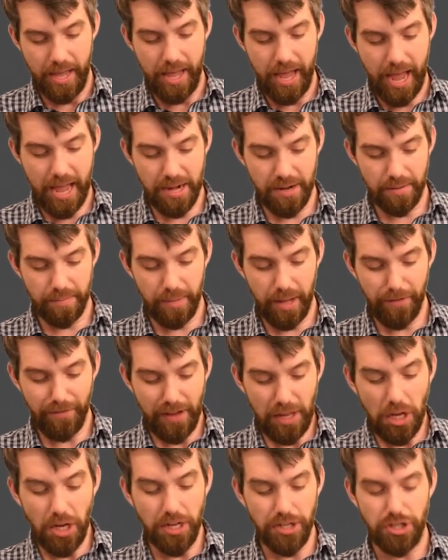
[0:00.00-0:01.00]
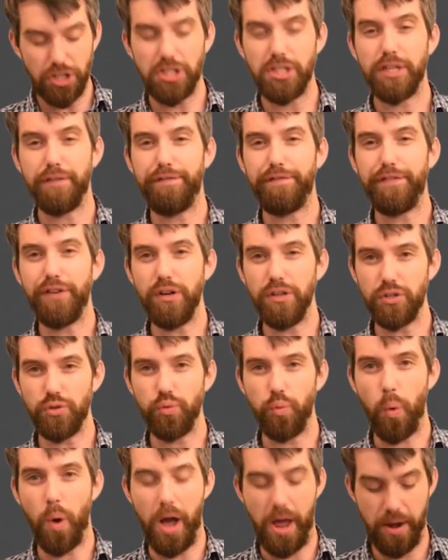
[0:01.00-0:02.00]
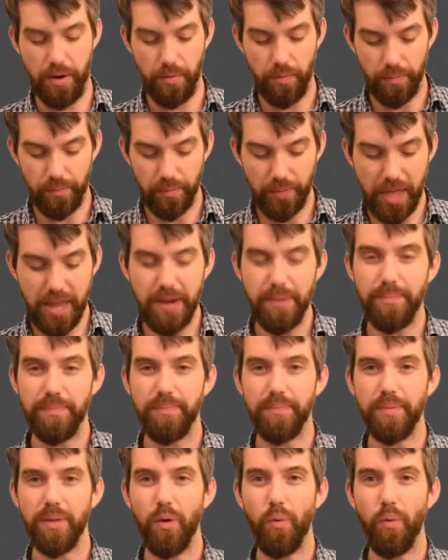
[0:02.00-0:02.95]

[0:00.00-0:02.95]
And if I look at just the first one, then,